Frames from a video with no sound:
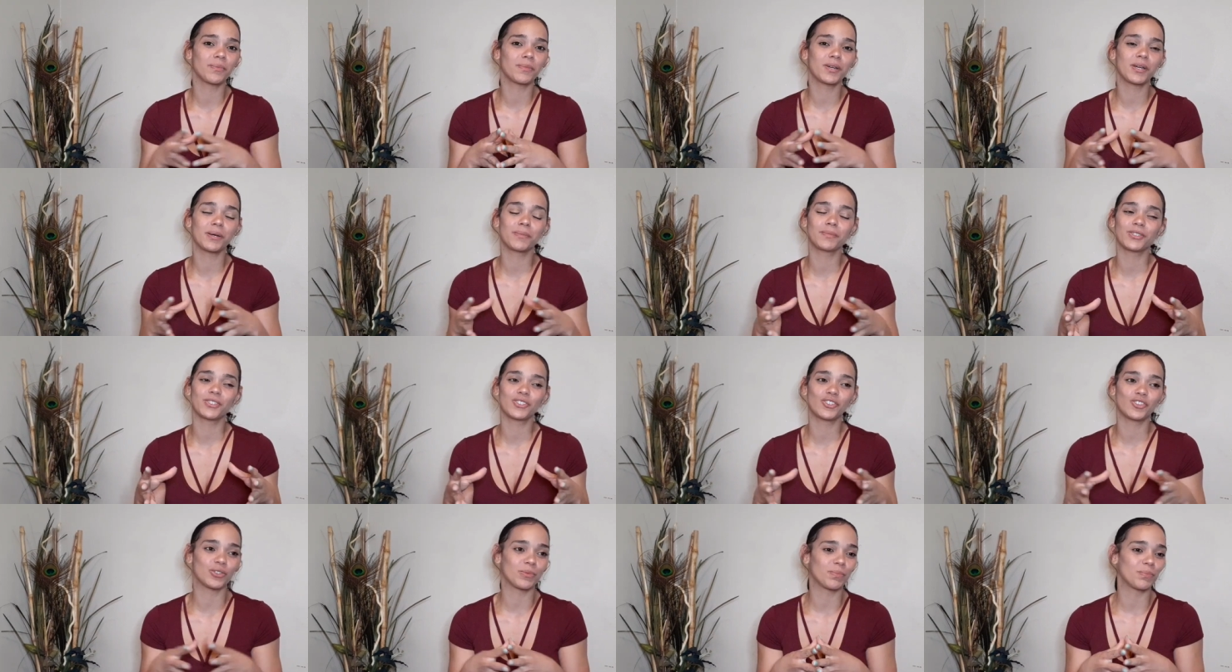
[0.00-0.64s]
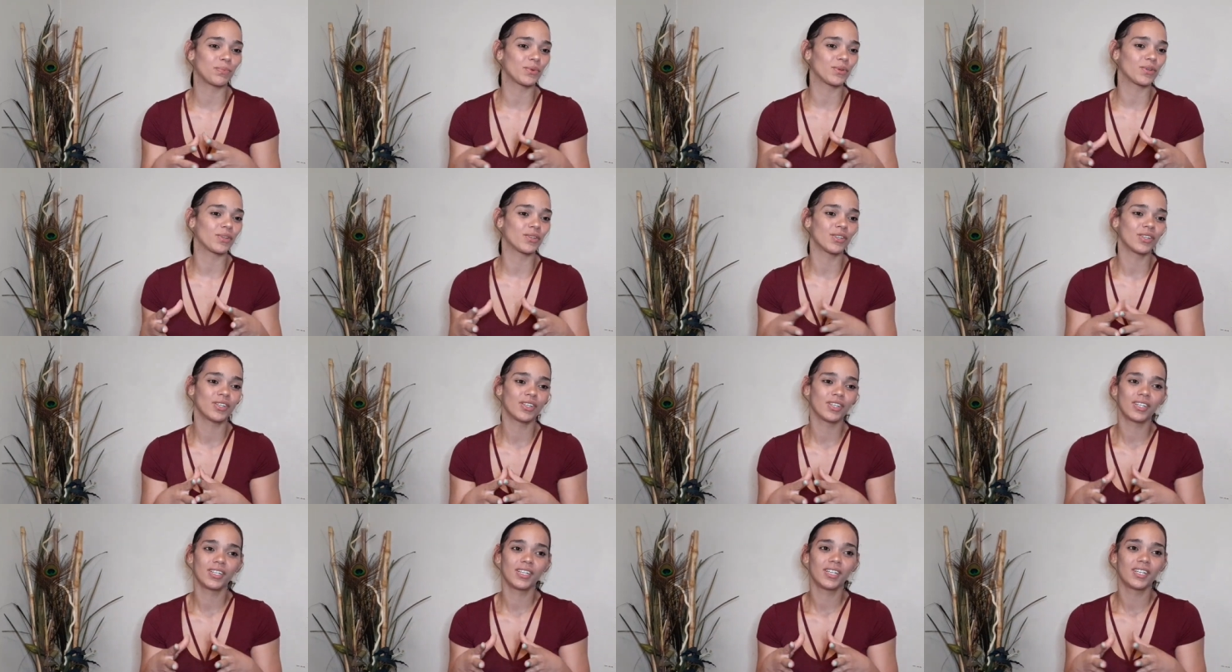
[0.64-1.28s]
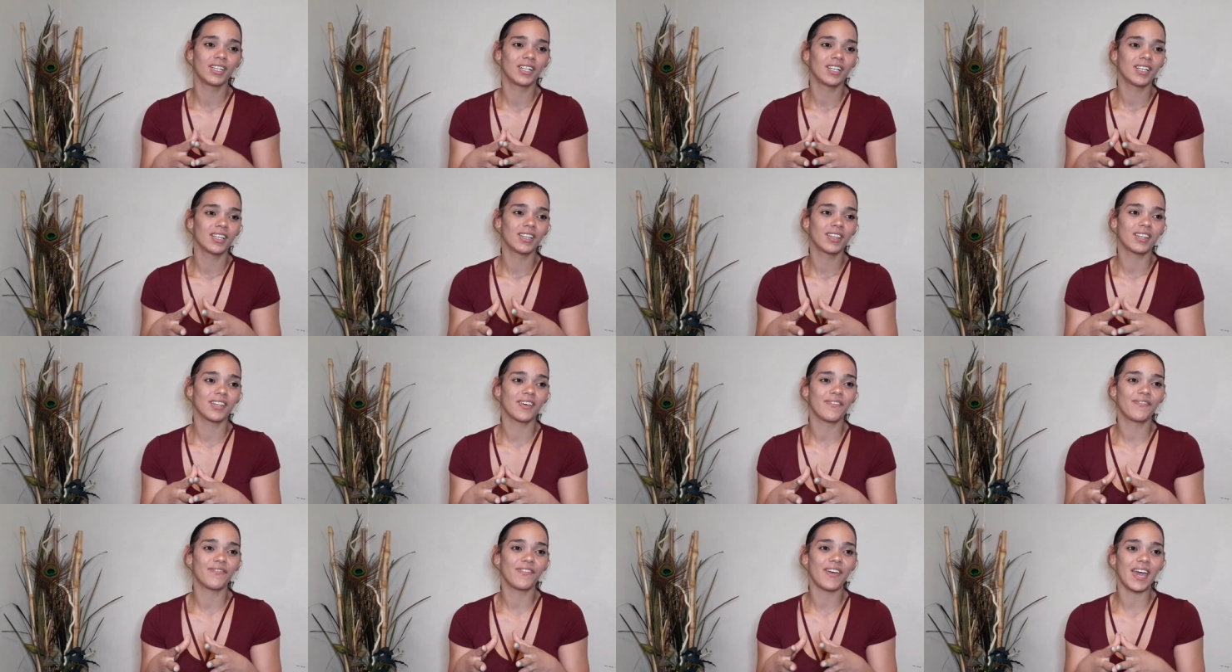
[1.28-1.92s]
Don't become a stripper
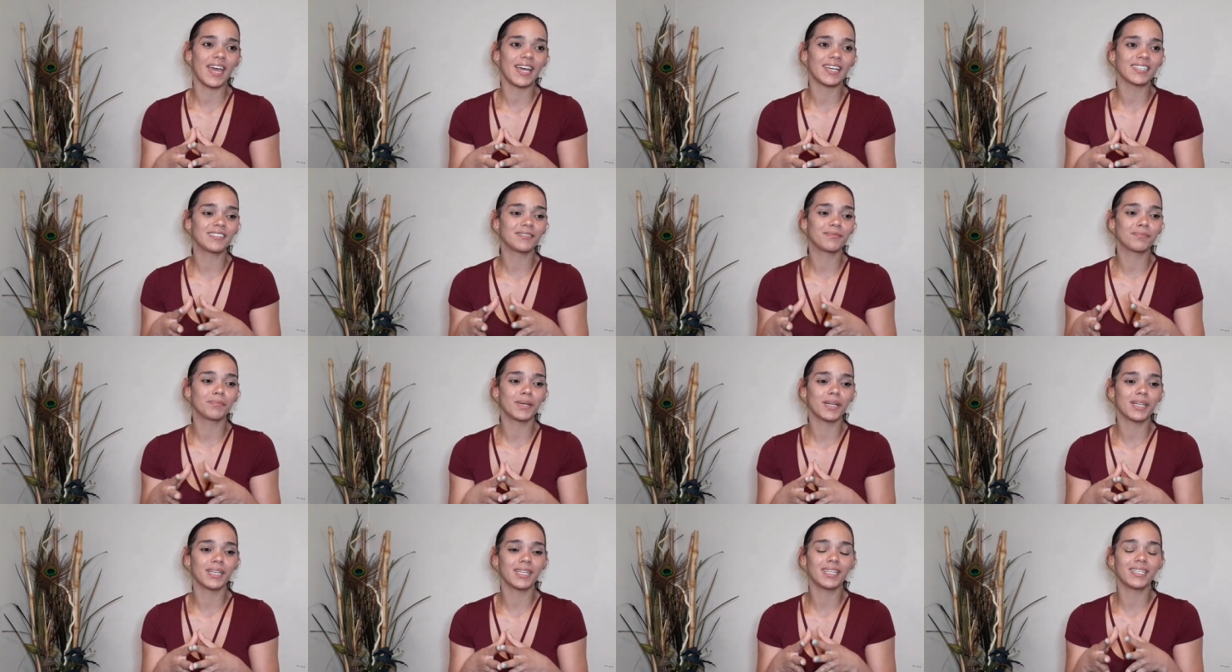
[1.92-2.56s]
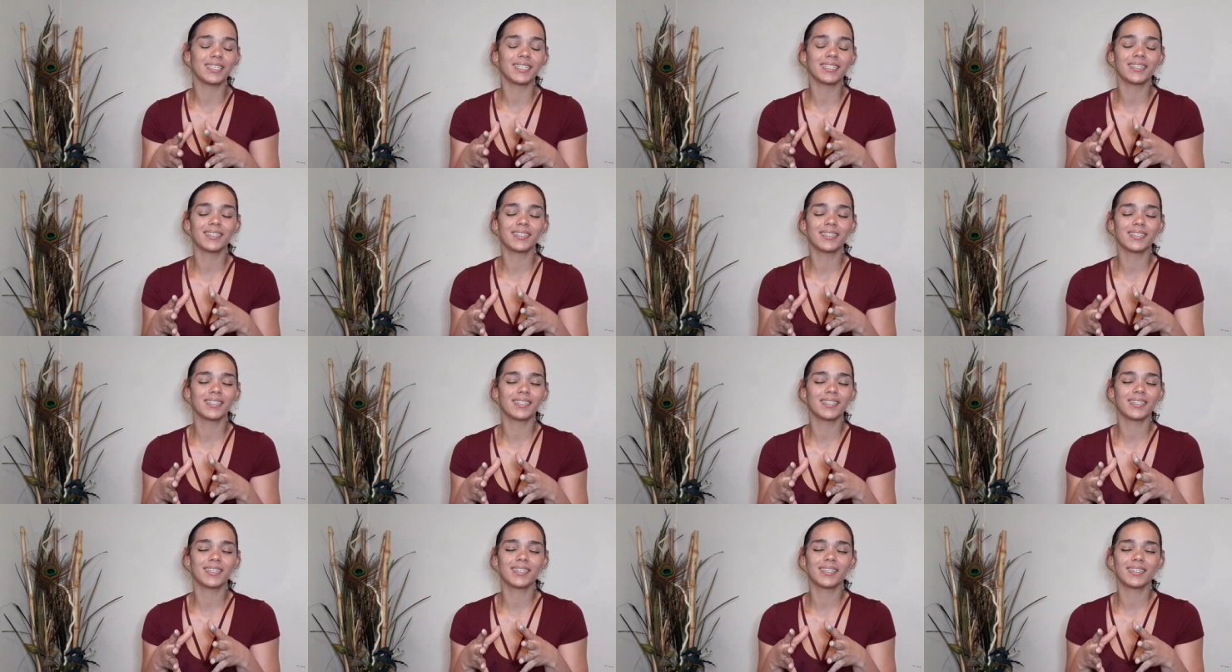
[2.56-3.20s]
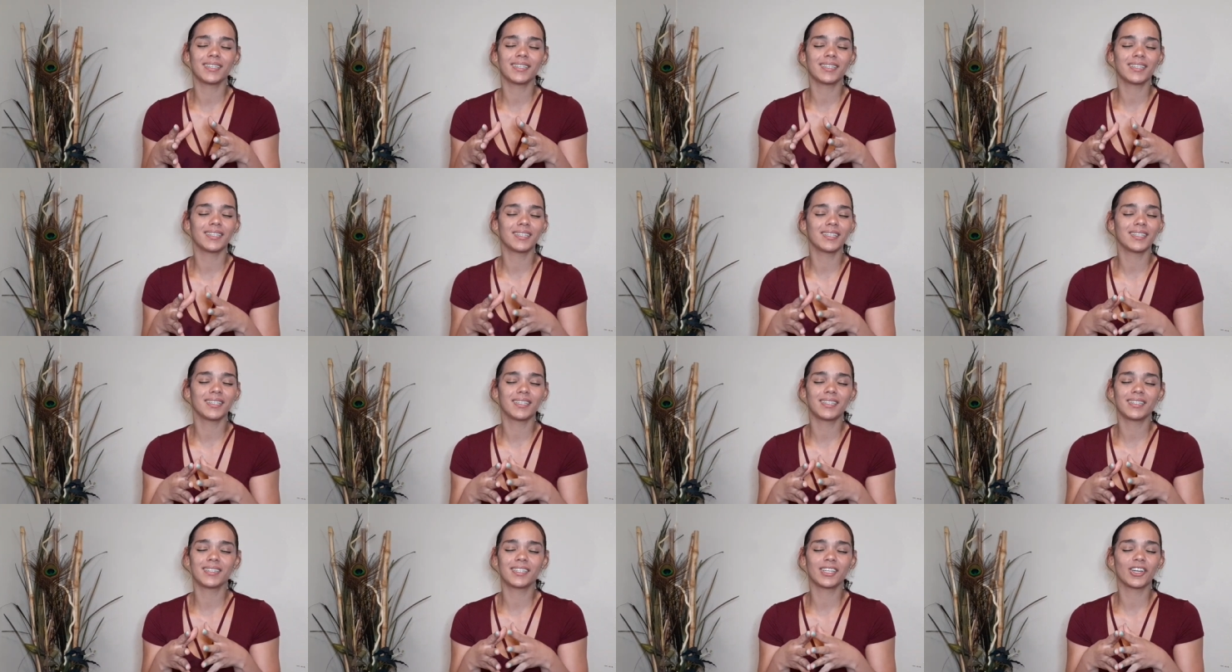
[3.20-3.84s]
the fast money,
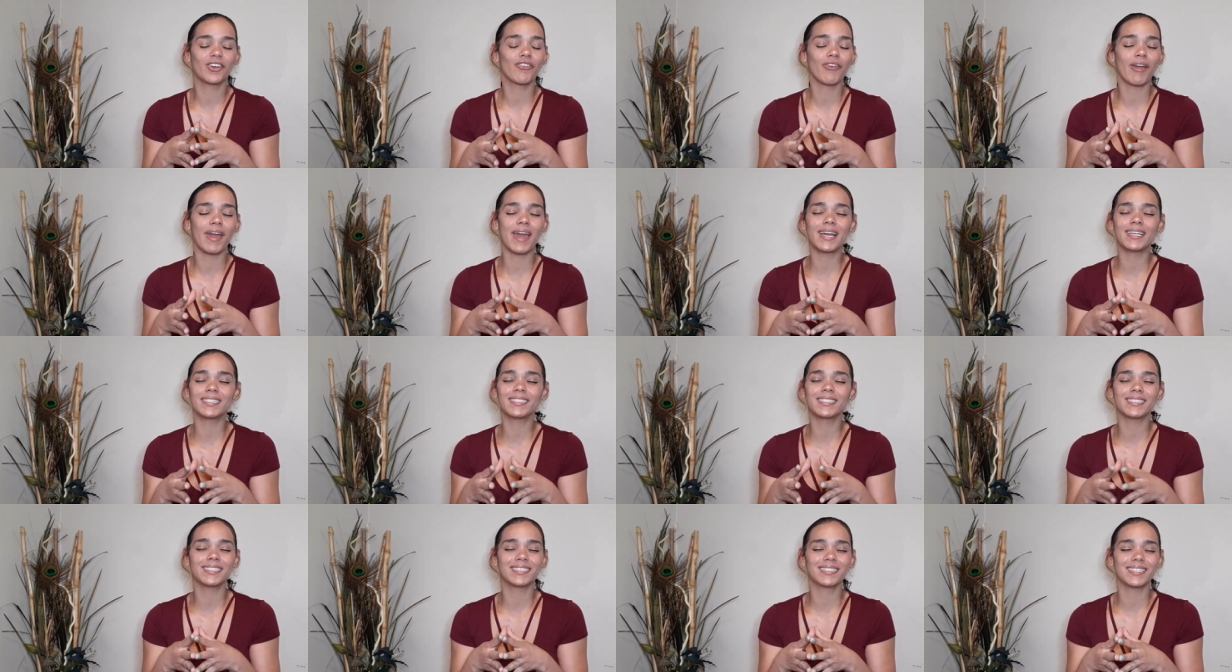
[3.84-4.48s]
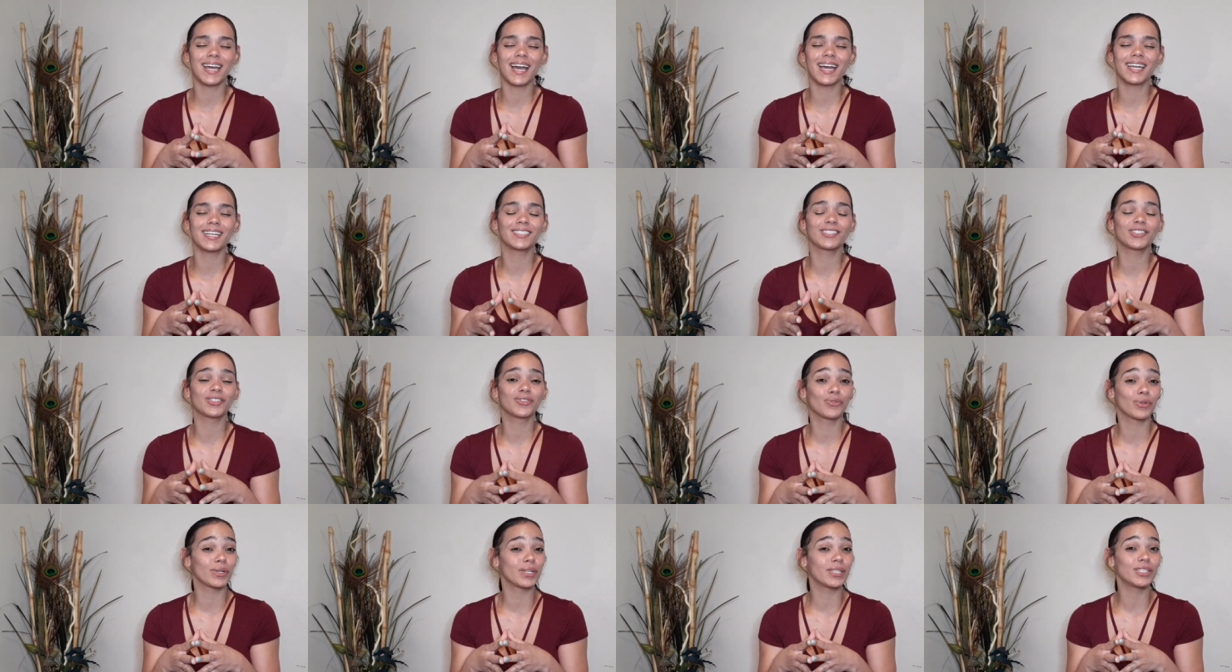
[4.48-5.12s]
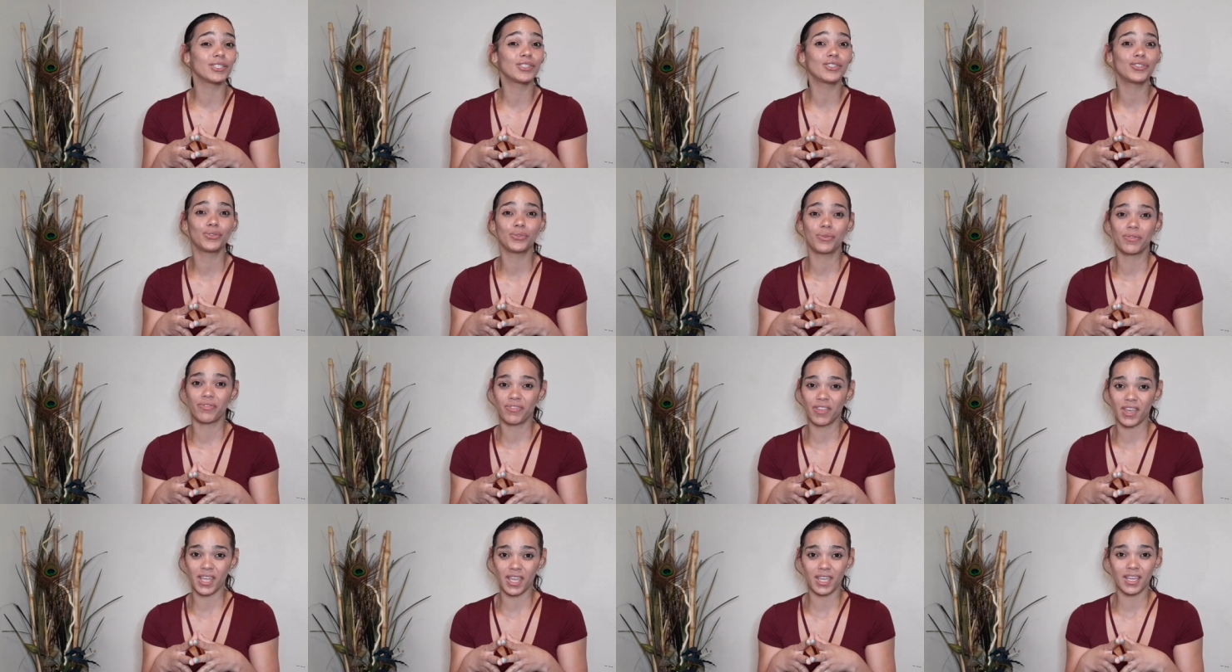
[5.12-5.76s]
the grass is not as green as you
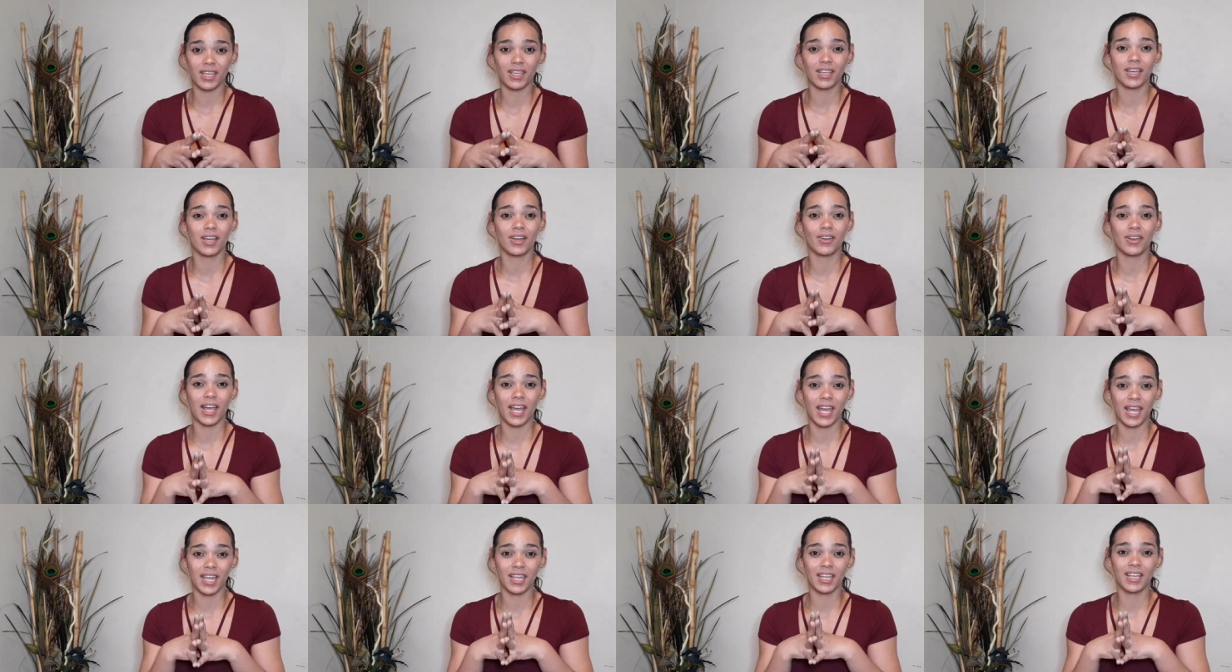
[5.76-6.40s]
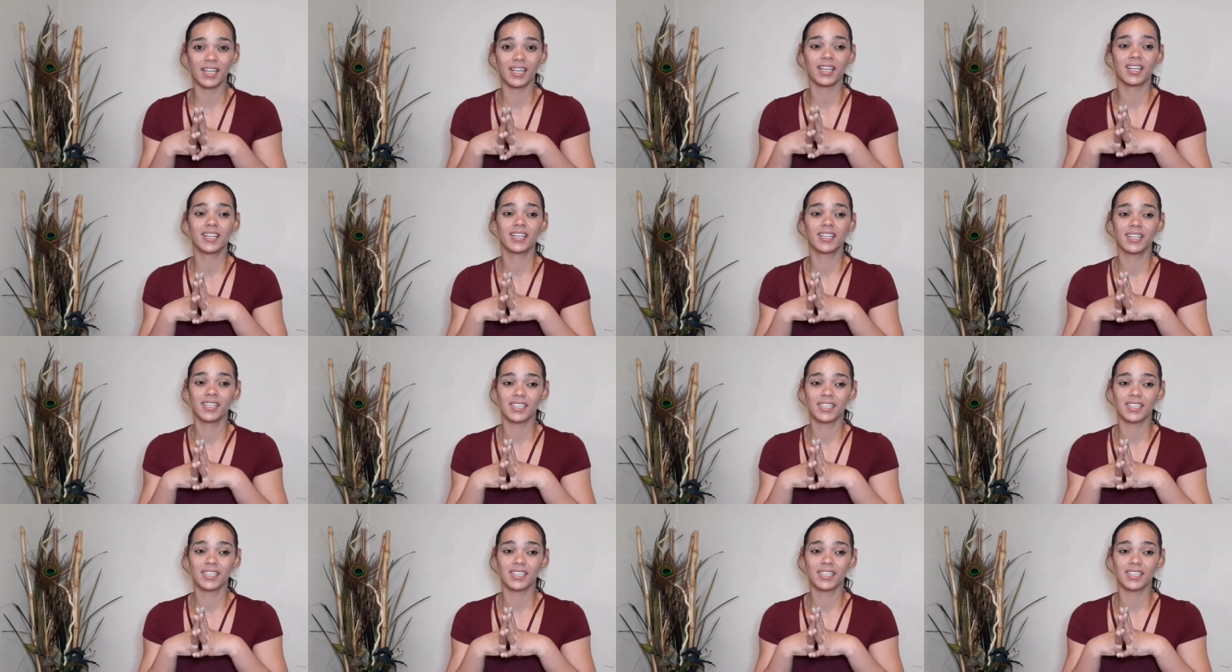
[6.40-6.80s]
think, okay?